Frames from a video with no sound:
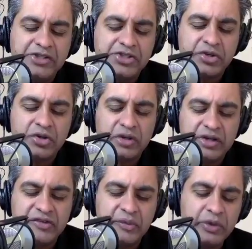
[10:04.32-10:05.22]
sure
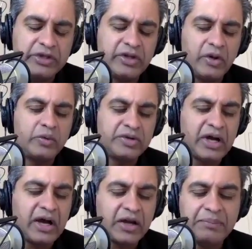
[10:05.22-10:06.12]
is that we don't
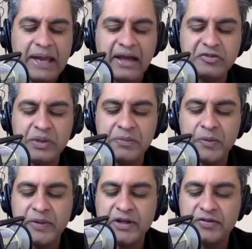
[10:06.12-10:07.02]
talk past people
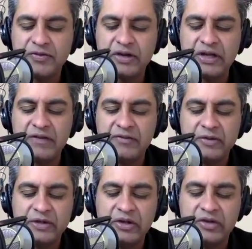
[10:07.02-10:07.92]
because, for again, for
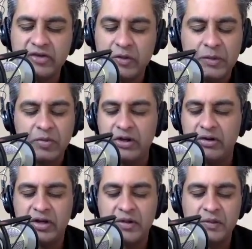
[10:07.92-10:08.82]
years, I remember
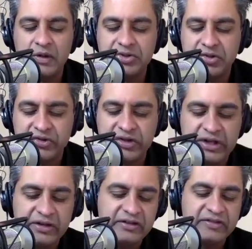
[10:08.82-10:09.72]
hearing commercials
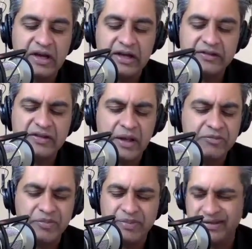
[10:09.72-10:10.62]
on these concepts
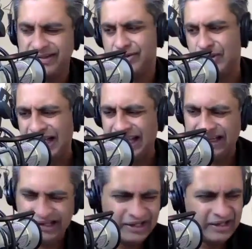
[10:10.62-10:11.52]
and being like, "What?
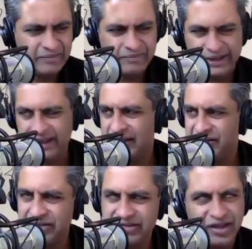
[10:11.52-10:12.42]
Bank on
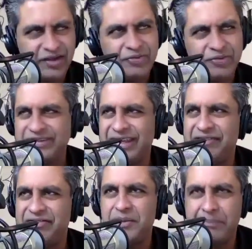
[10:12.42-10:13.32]
yourself? What does that
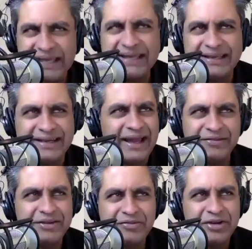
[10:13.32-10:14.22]
even mean? I
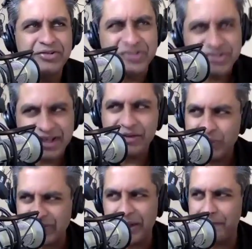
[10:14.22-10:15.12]
don't even understand what
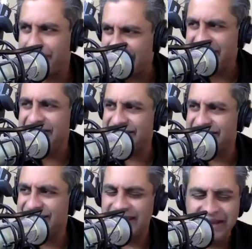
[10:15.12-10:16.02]
that
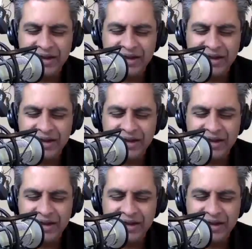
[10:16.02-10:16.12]
means."